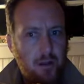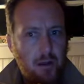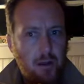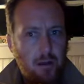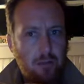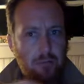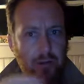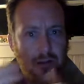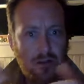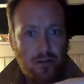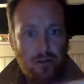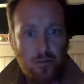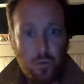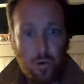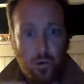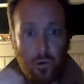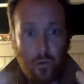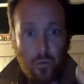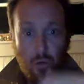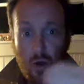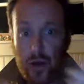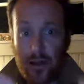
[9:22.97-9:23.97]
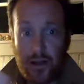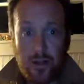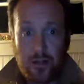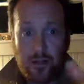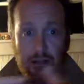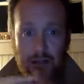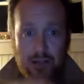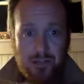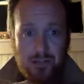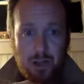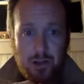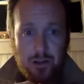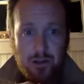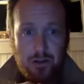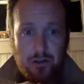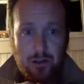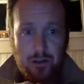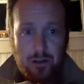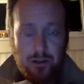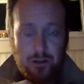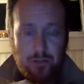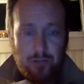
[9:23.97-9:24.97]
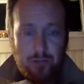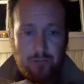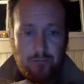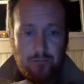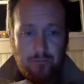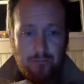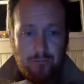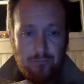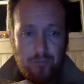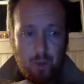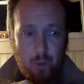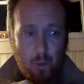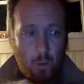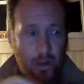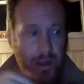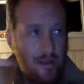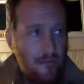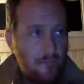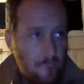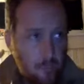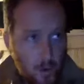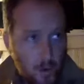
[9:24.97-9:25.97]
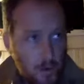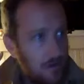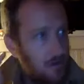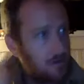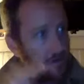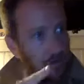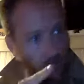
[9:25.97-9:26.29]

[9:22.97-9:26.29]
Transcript: because we're running this country. We have put